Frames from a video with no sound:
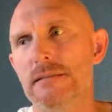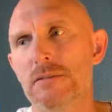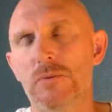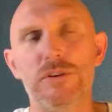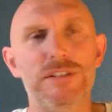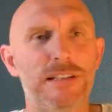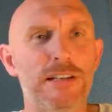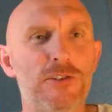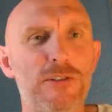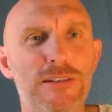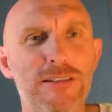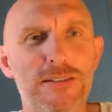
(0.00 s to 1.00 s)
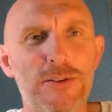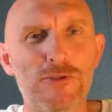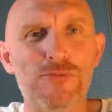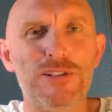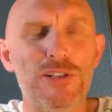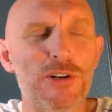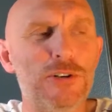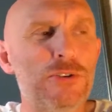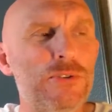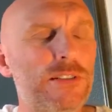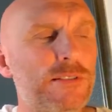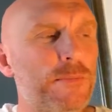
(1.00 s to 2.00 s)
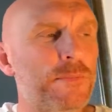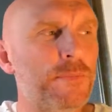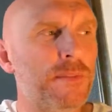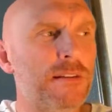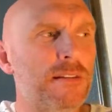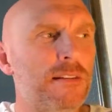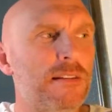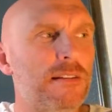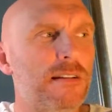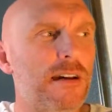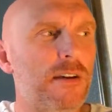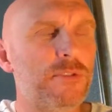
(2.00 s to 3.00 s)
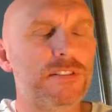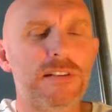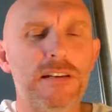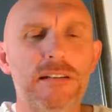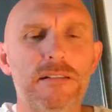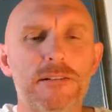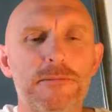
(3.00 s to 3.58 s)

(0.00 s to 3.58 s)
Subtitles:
was here in this home alone, and I was like,